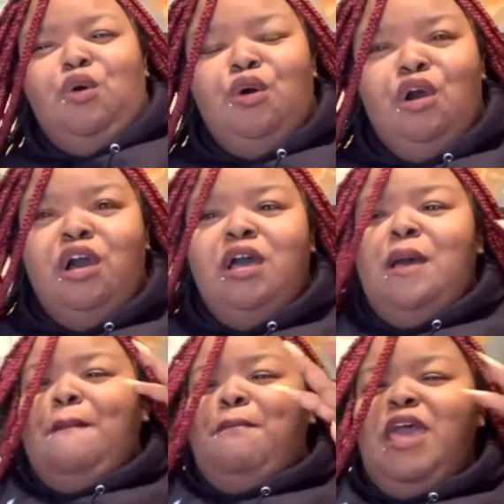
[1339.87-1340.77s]
or
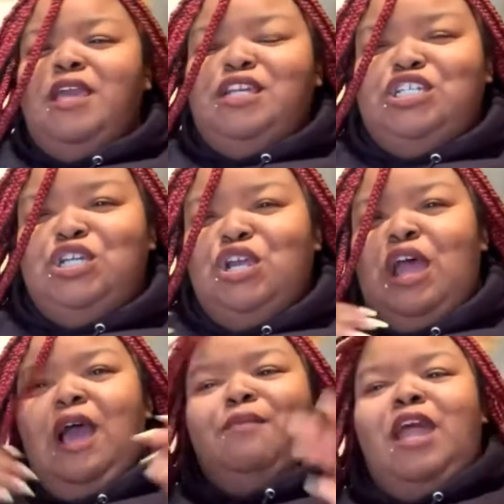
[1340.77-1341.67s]
making
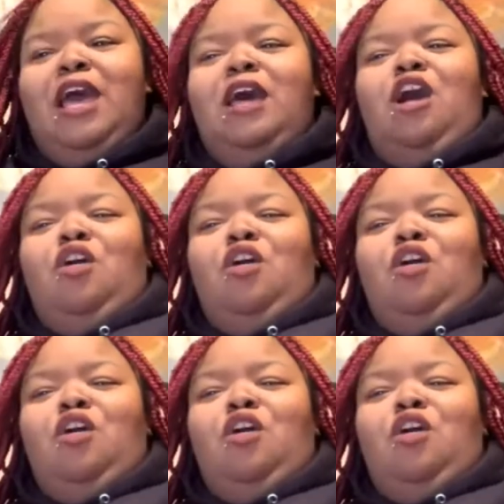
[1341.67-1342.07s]
sure I'm not